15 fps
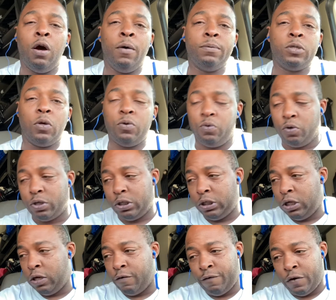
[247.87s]
so you can
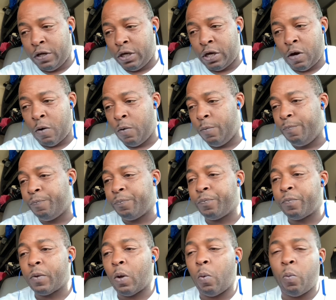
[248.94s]
see the video
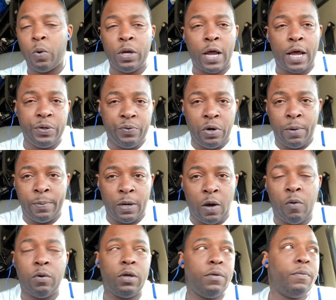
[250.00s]
when I do upload it.